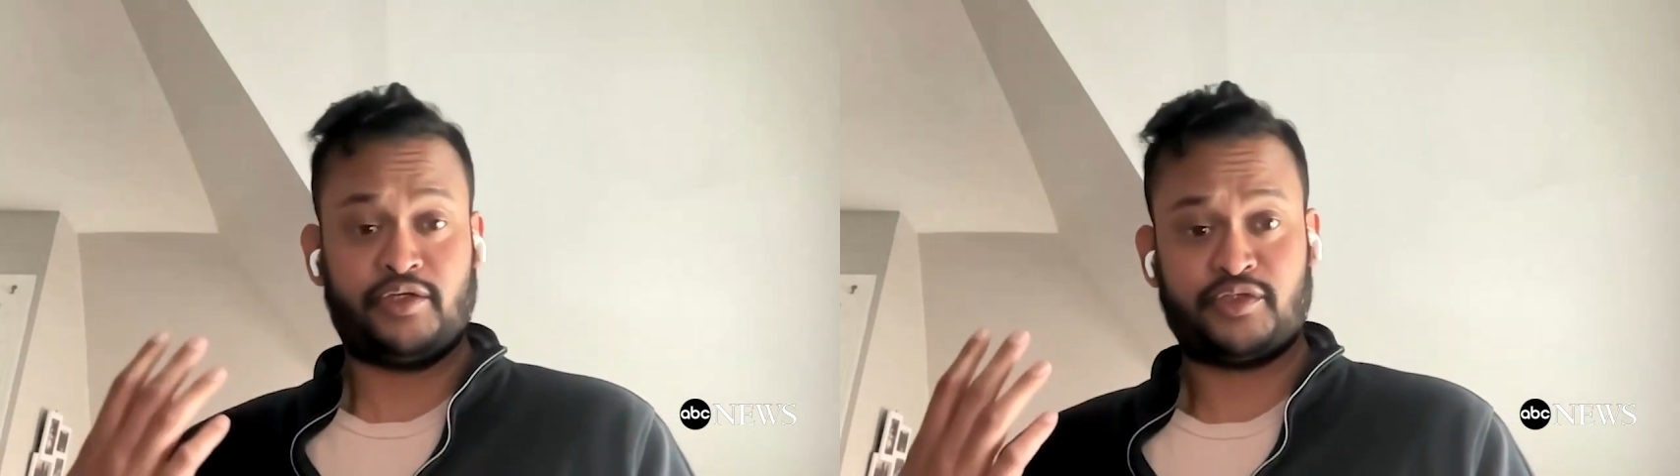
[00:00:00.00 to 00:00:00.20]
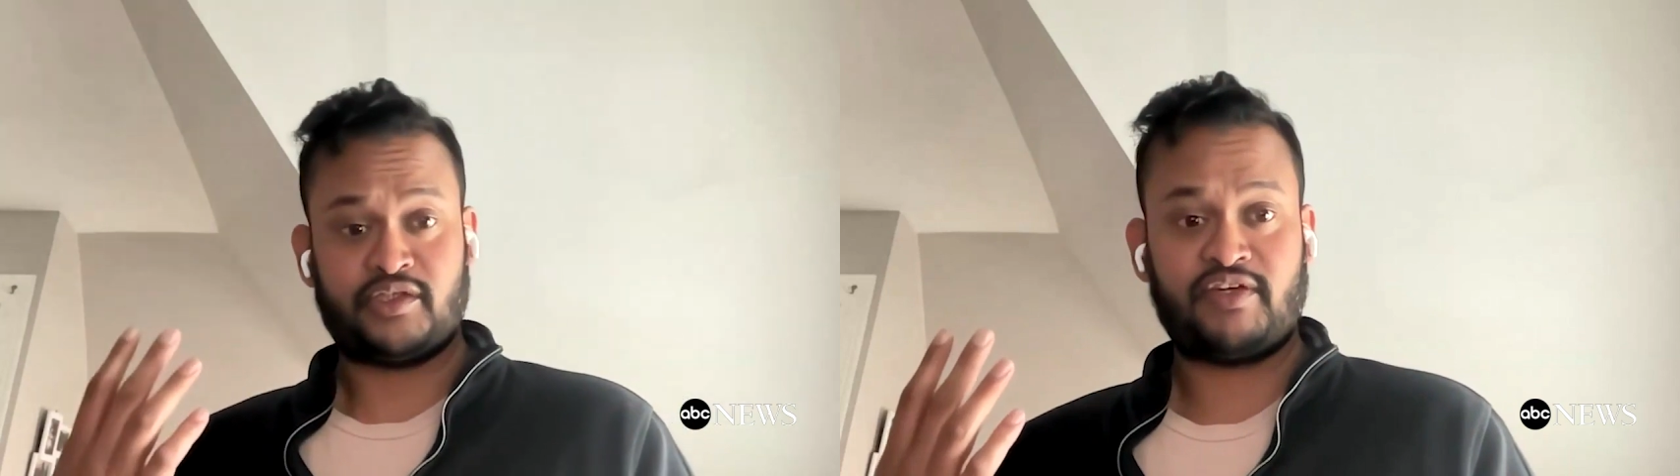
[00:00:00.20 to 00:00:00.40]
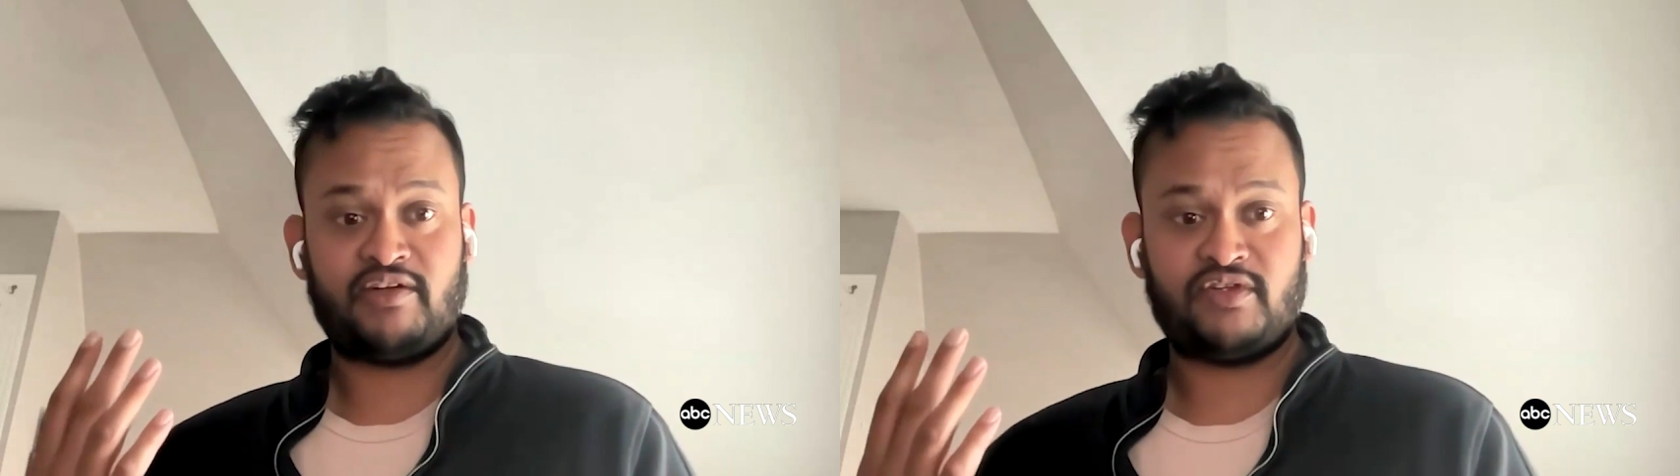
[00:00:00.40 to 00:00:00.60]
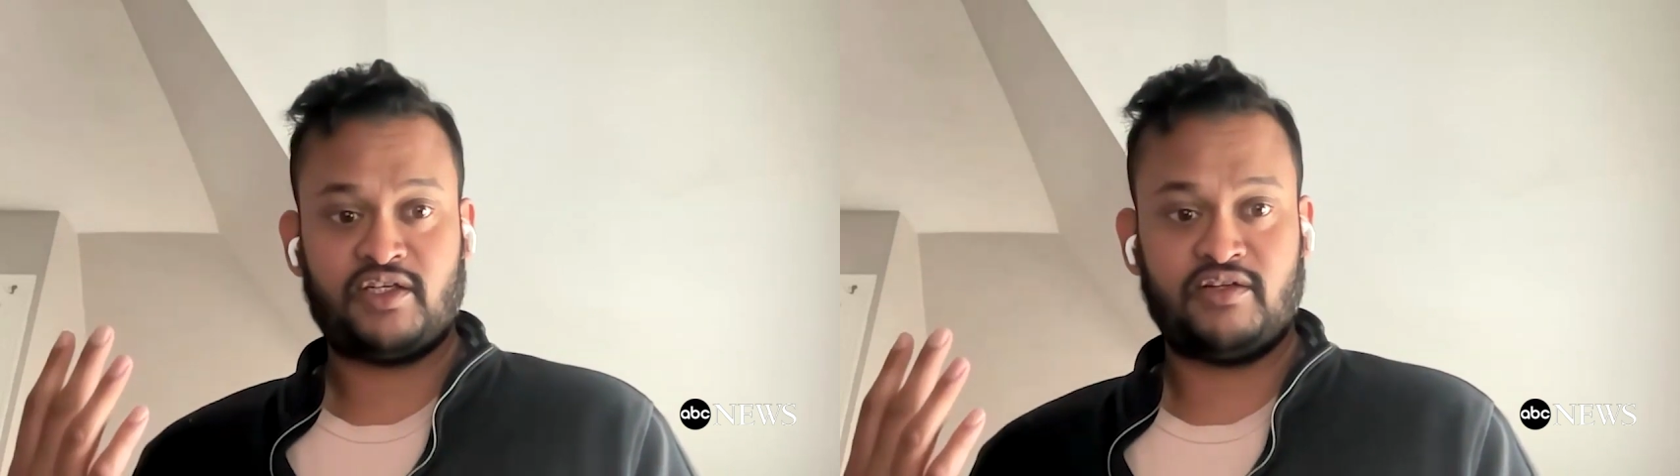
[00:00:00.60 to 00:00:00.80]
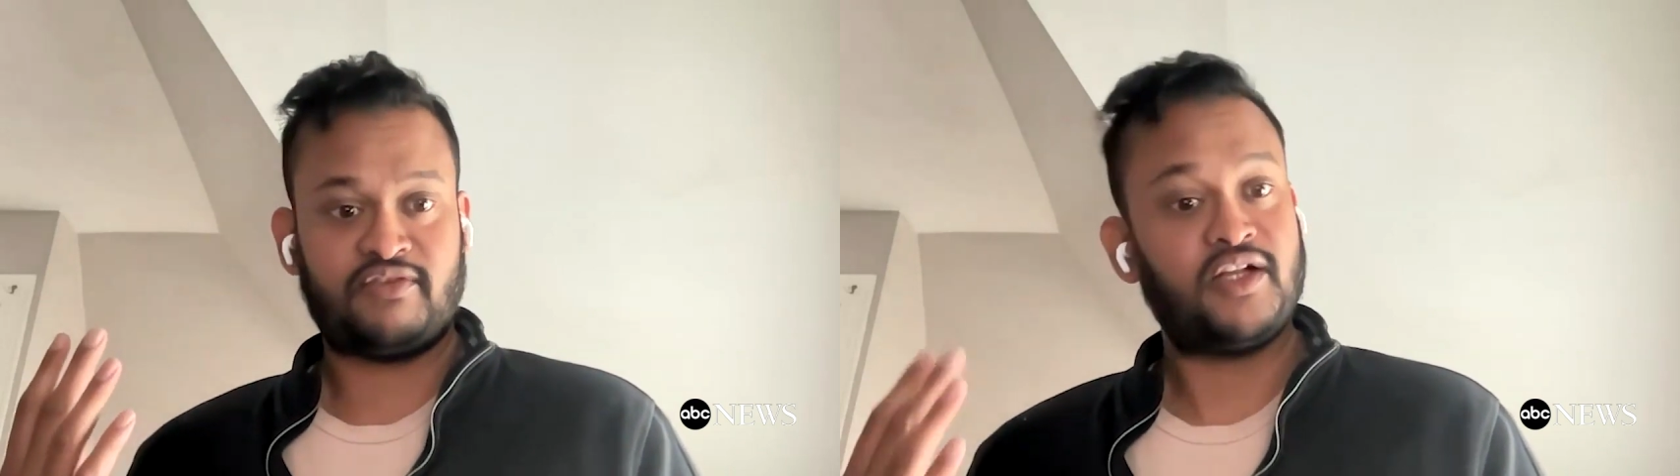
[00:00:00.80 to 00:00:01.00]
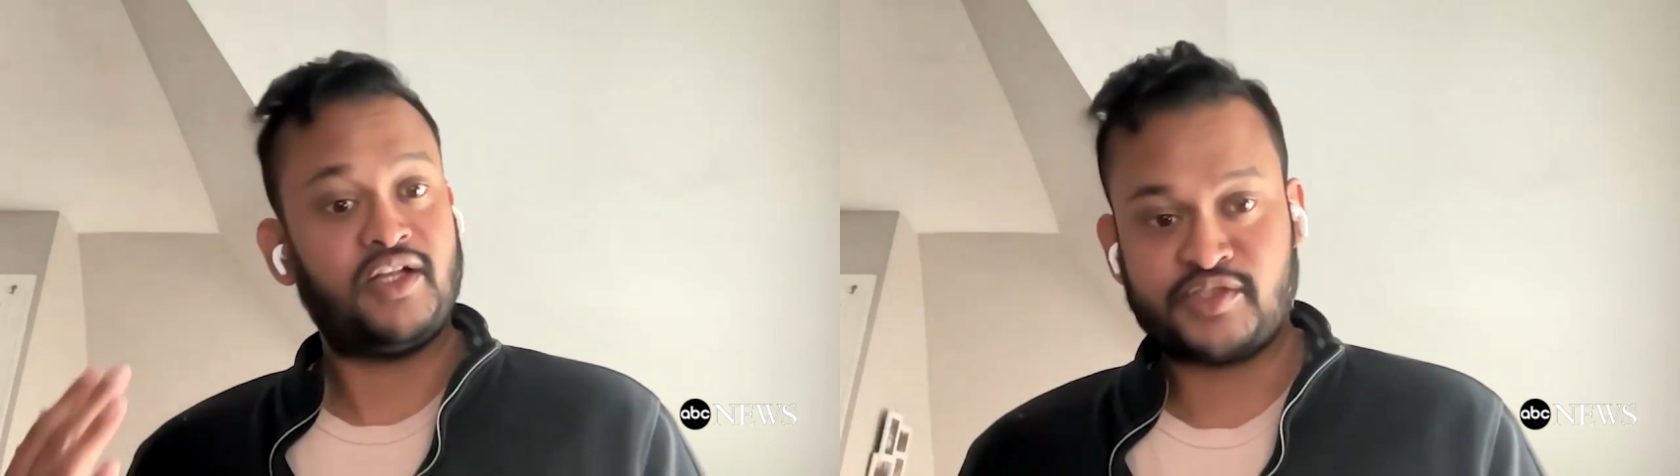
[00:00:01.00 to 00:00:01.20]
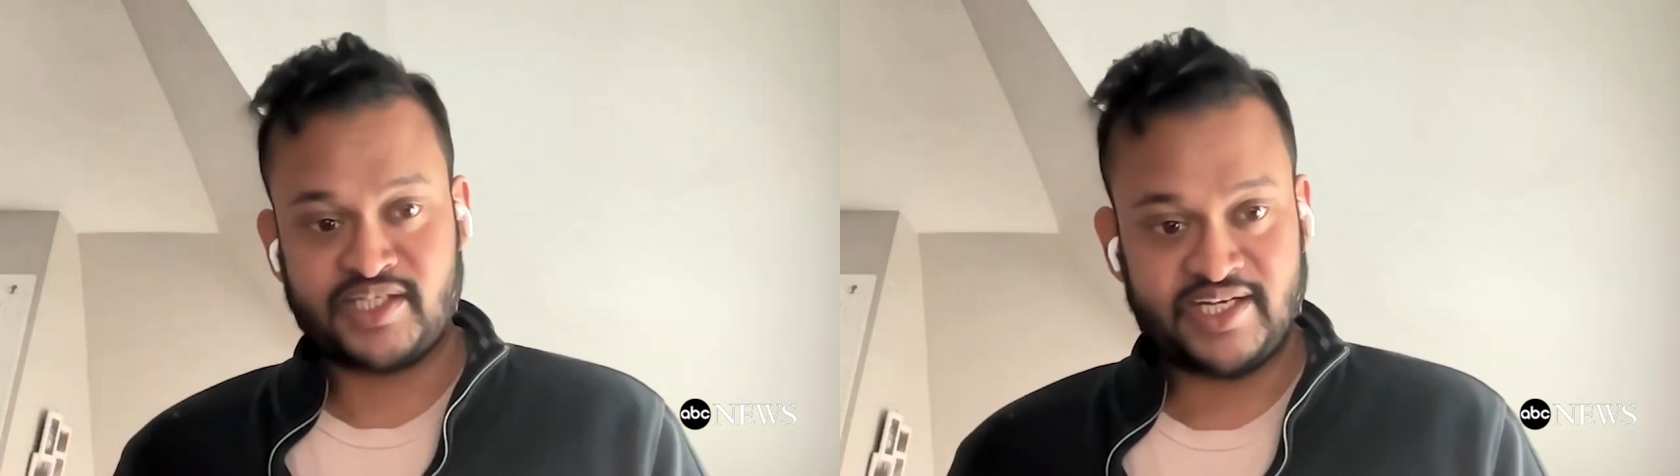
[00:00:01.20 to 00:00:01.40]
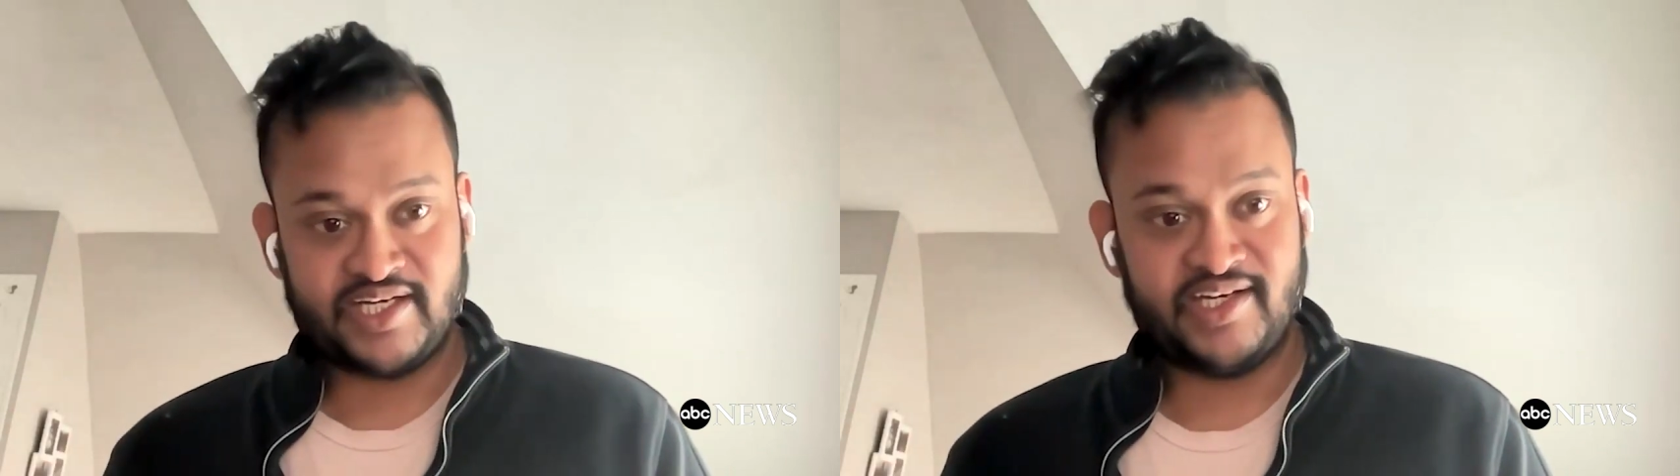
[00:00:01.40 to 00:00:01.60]
those in favor of
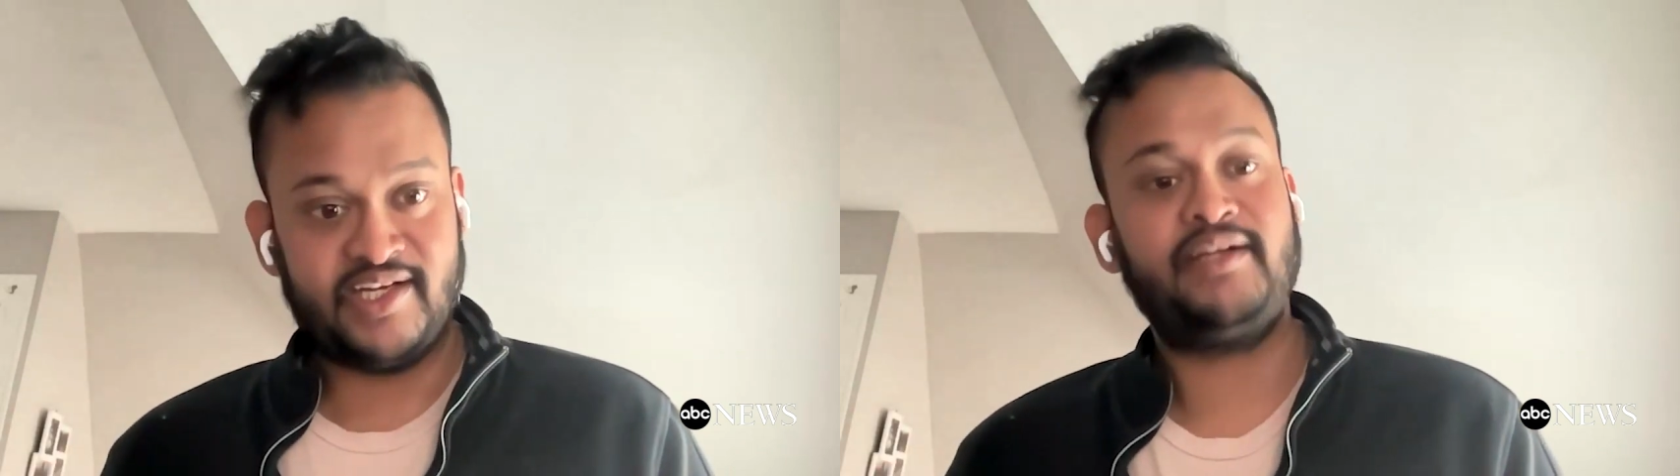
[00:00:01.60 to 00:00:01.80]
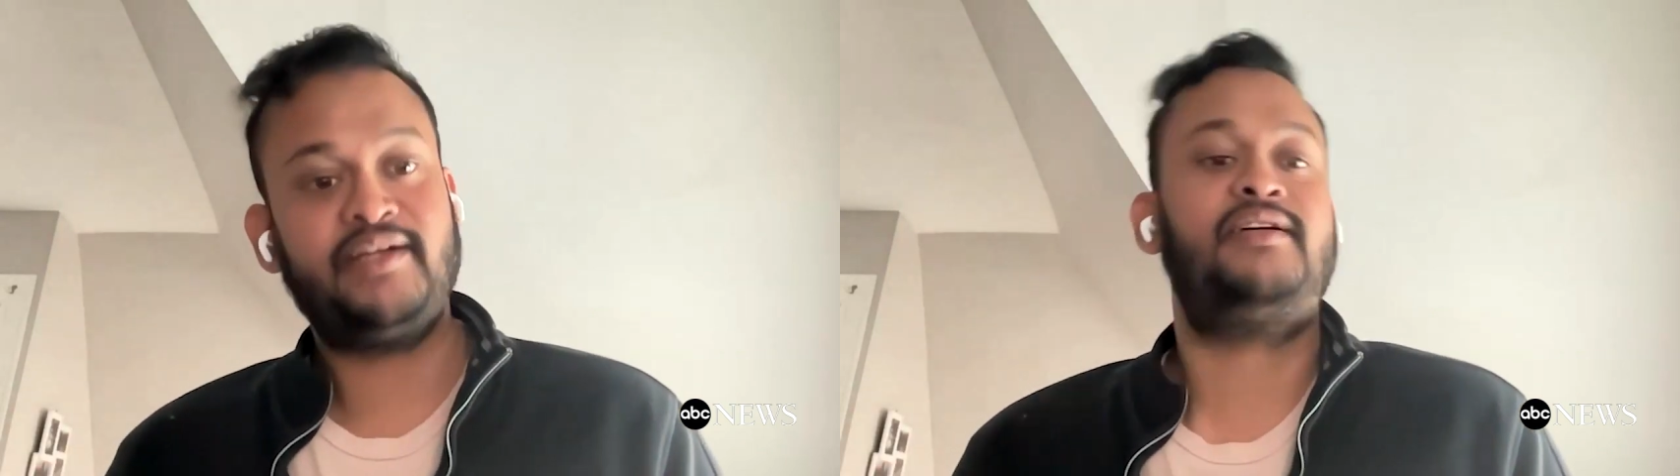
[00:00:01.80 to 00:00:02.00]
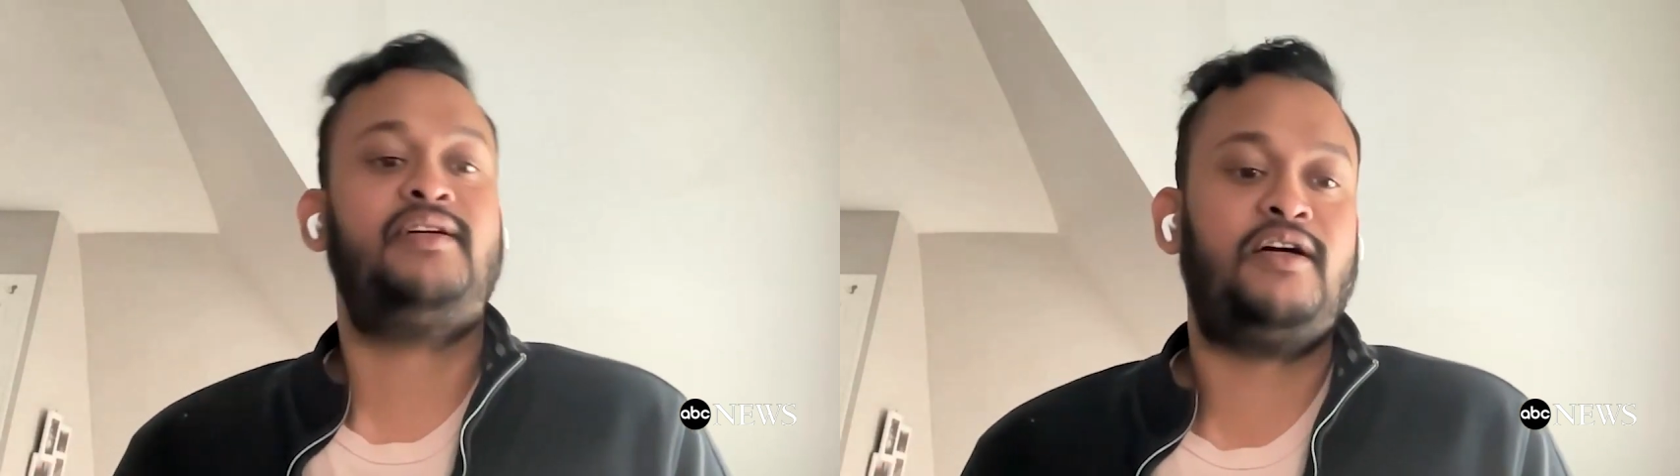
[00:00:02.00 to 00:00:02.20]
closed AI